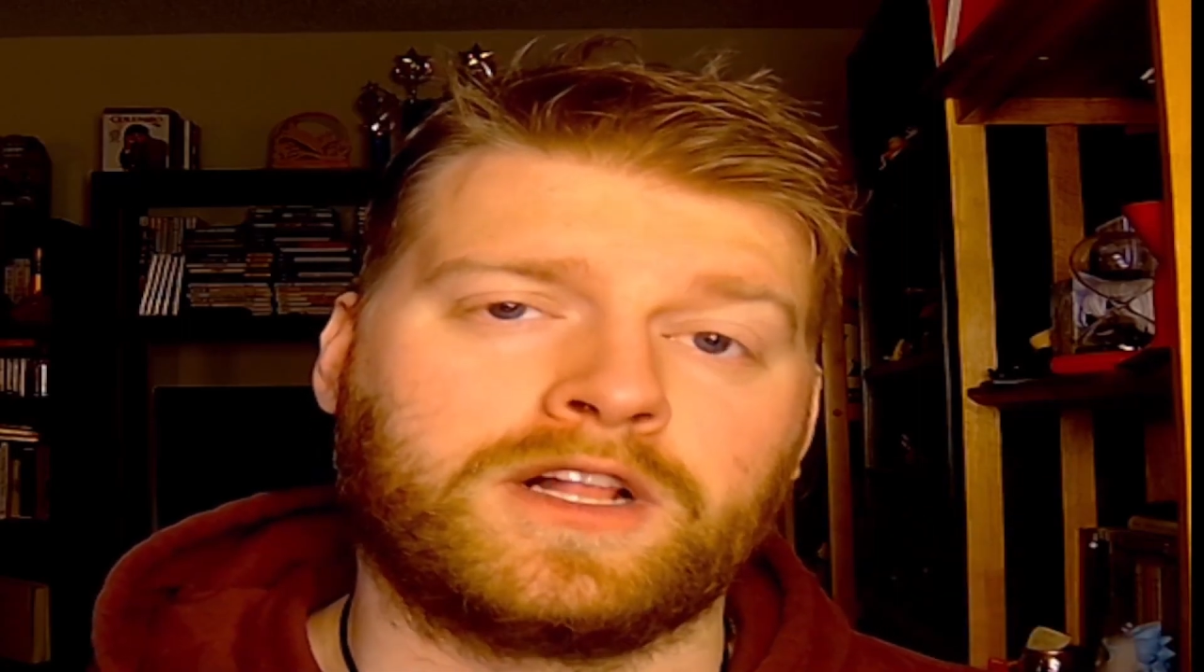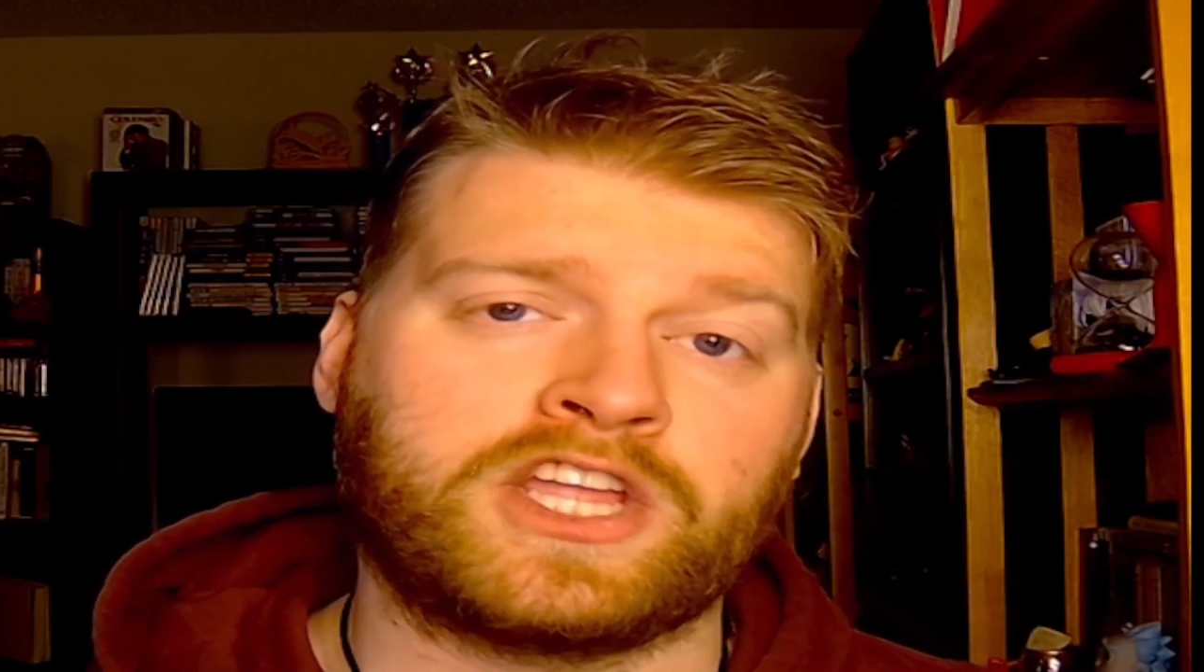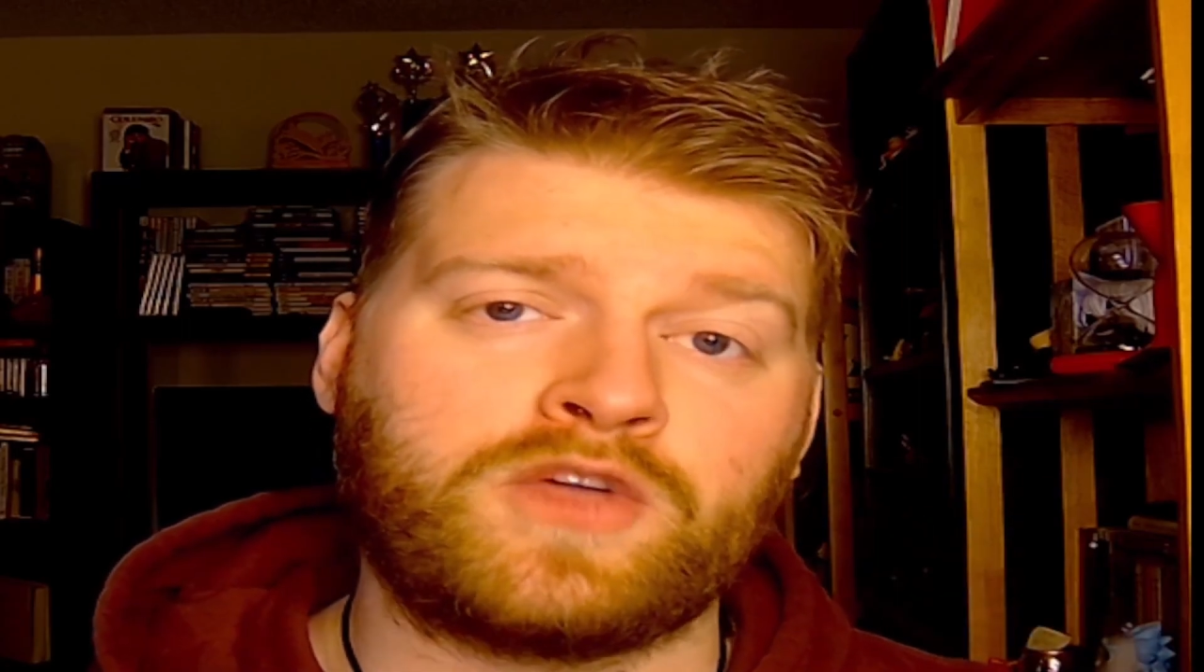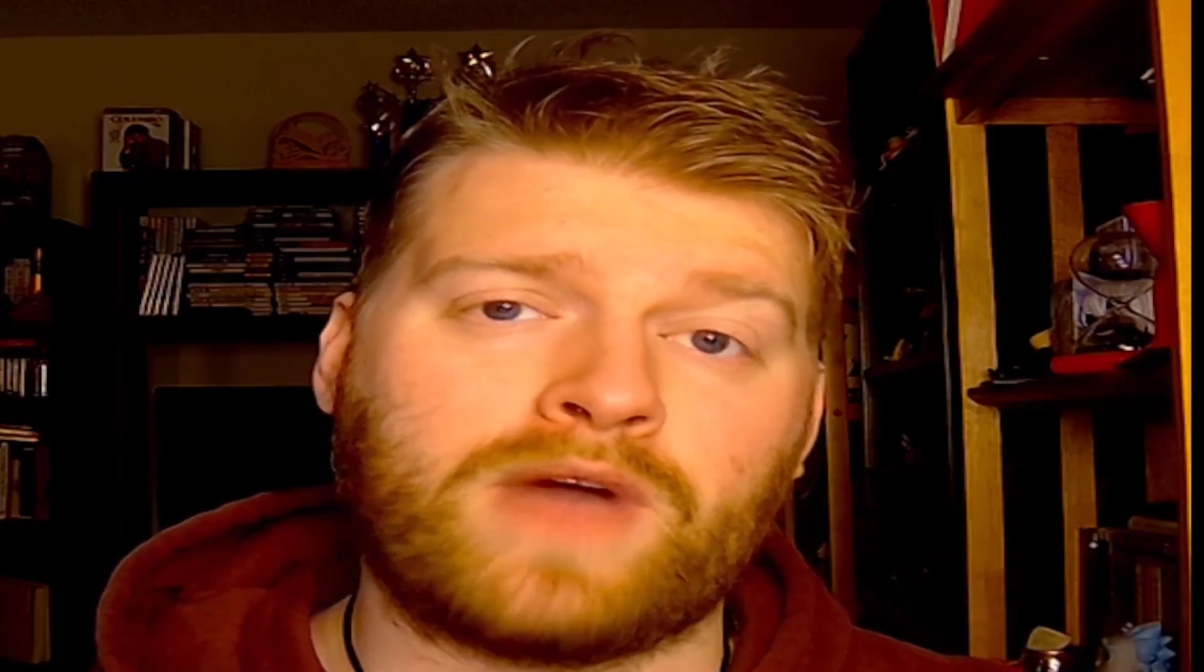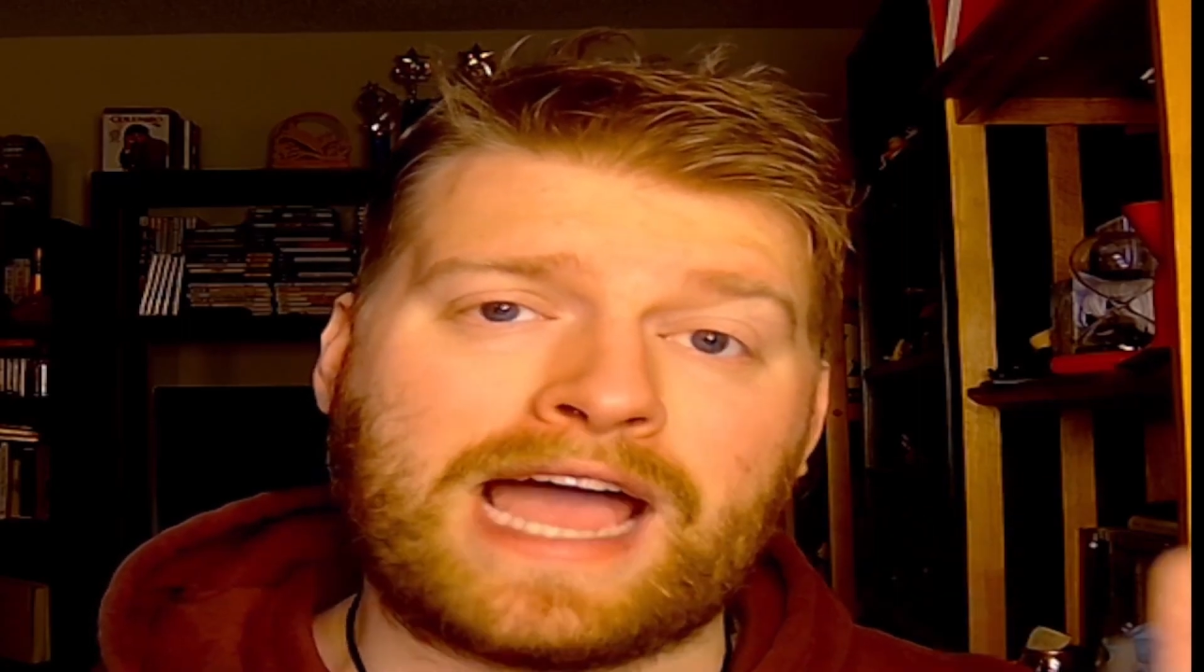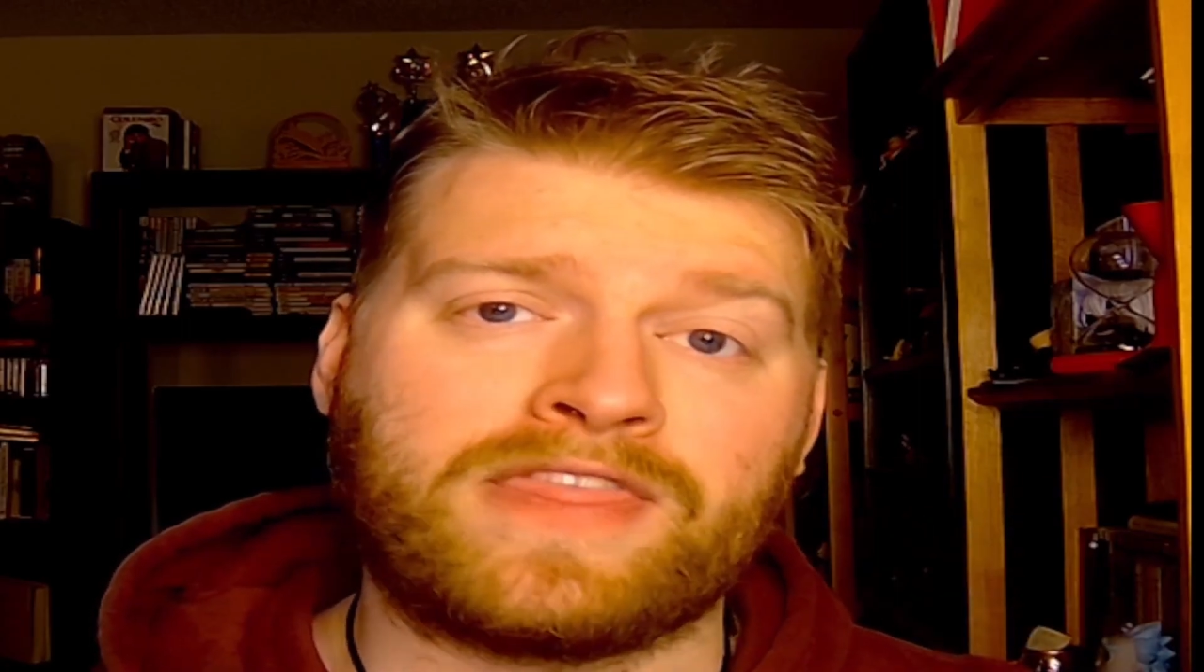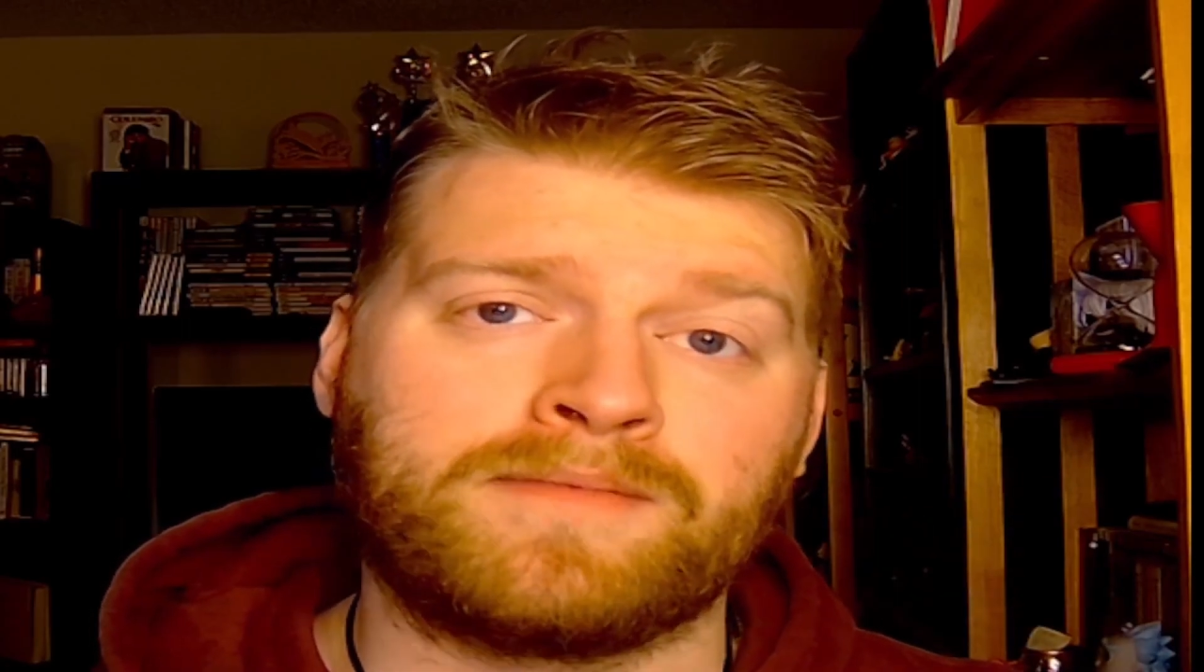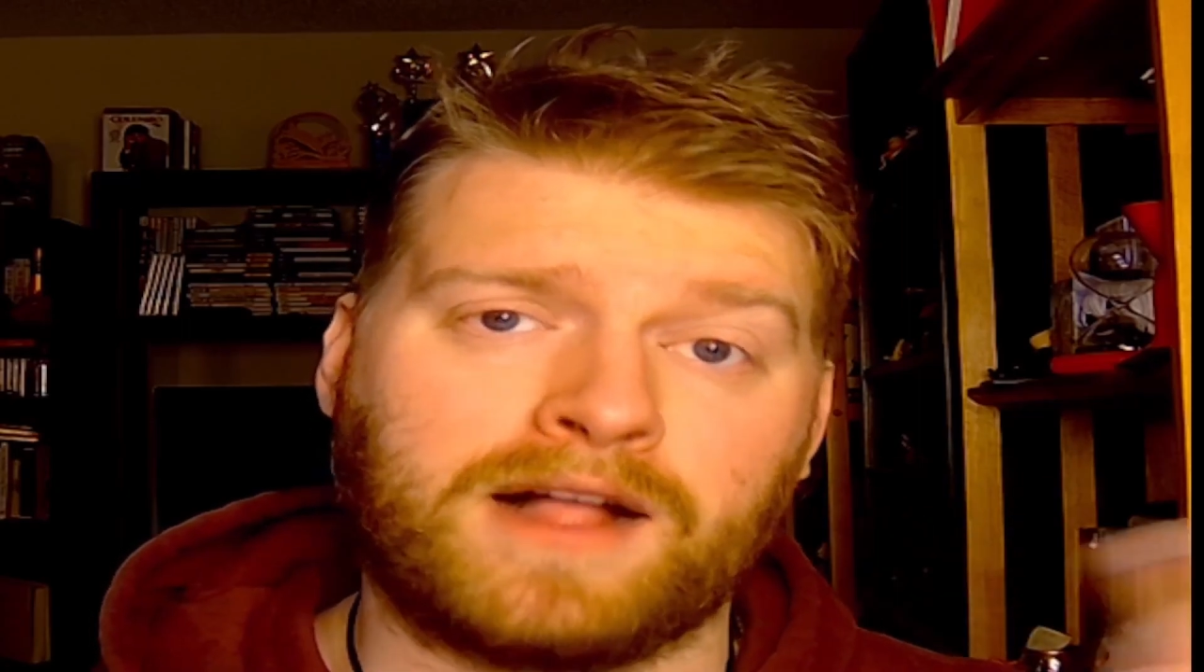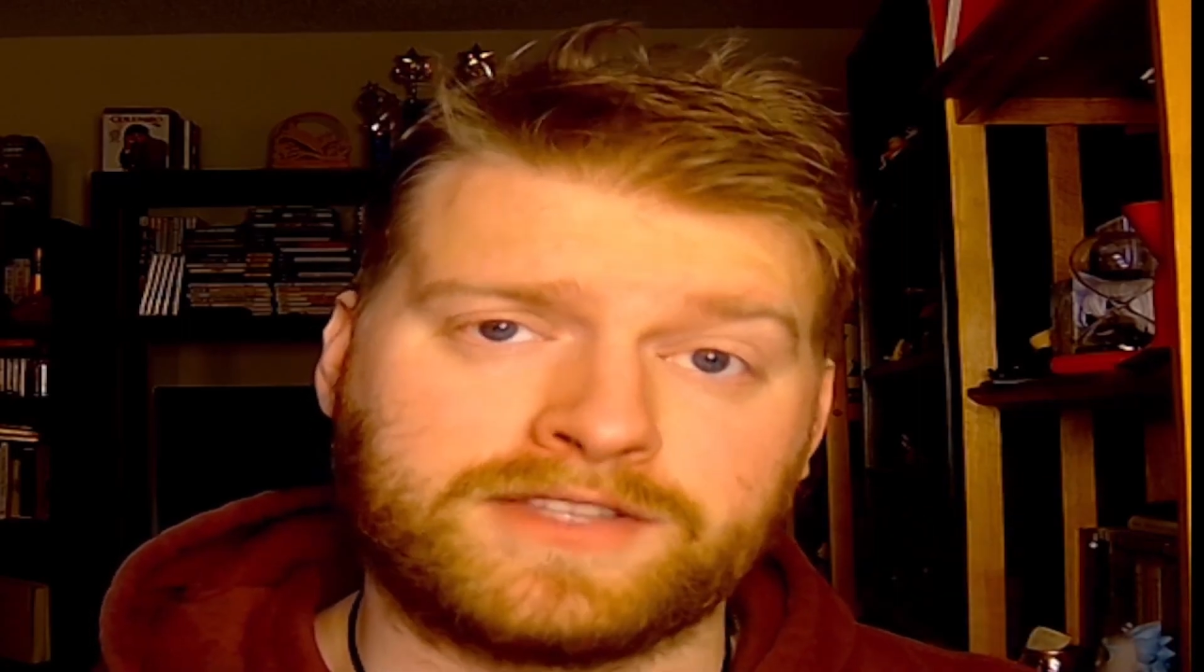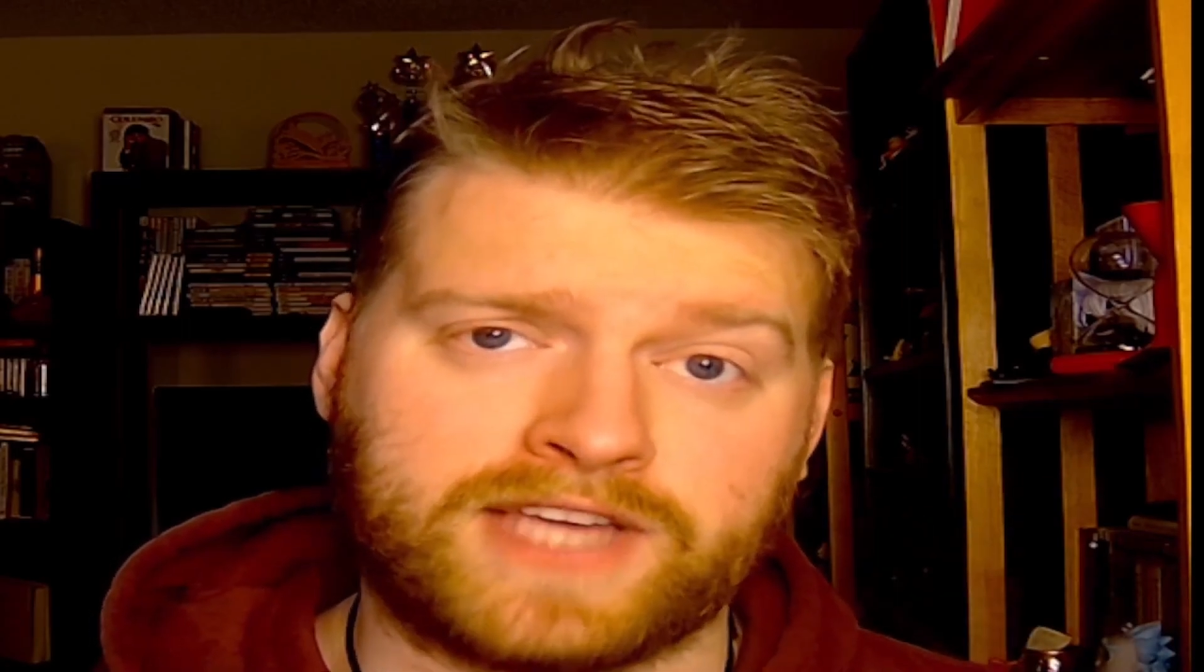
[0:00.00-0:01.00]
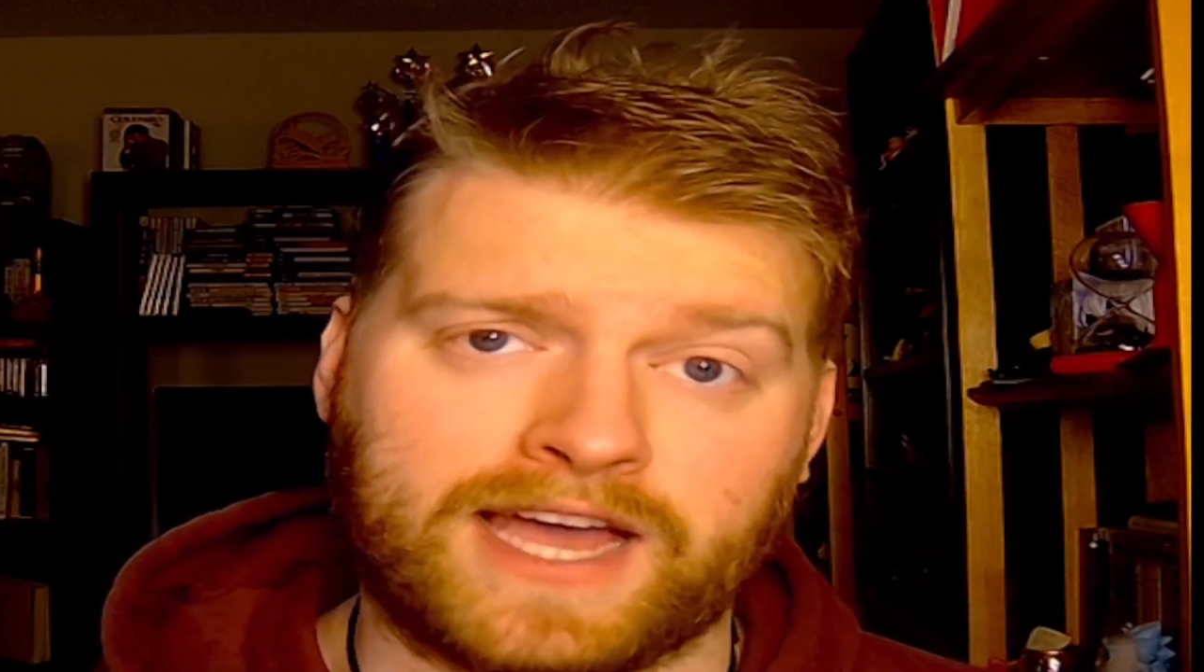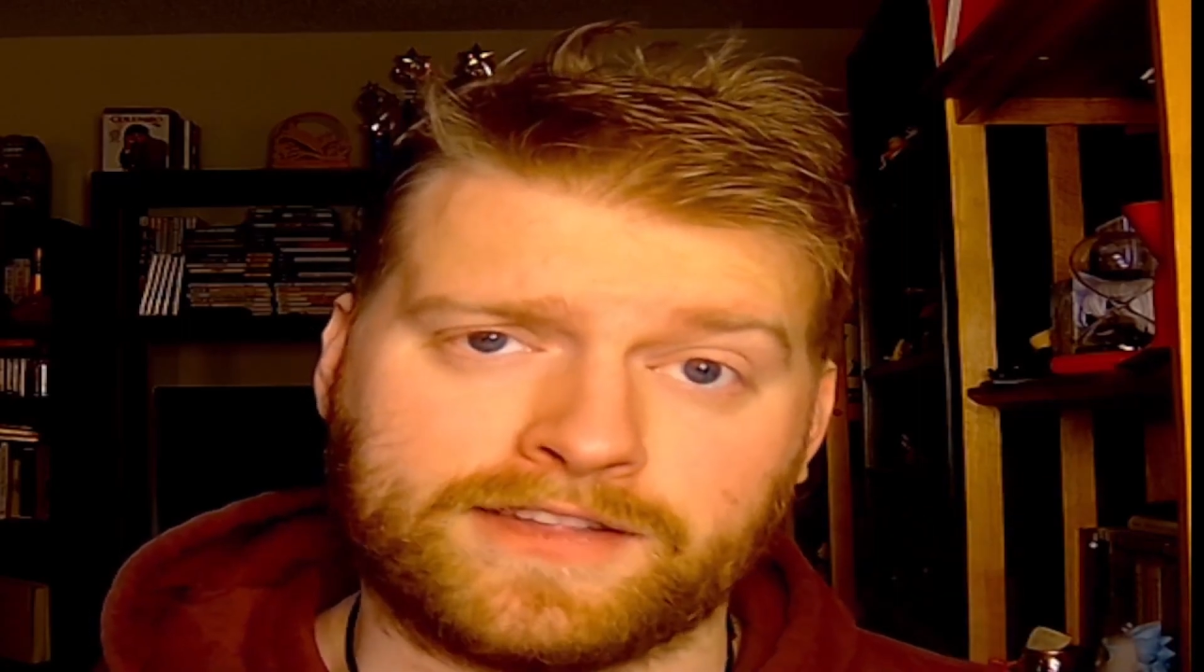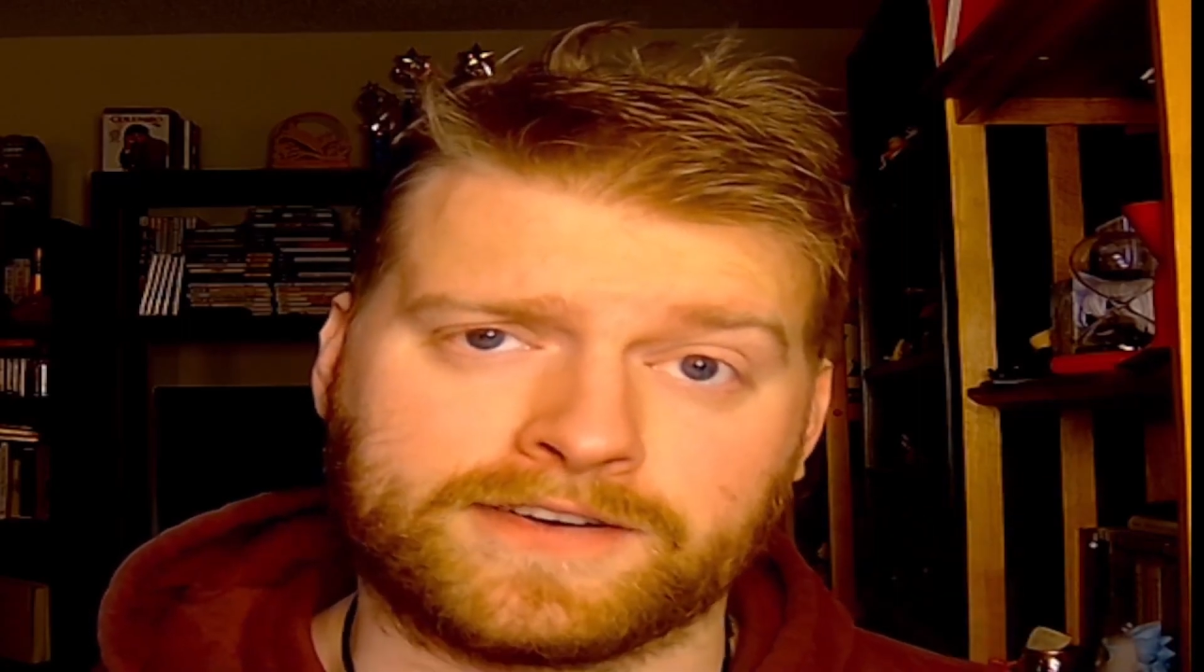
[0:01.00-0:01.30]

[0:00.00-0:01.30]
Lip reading: you add them all together.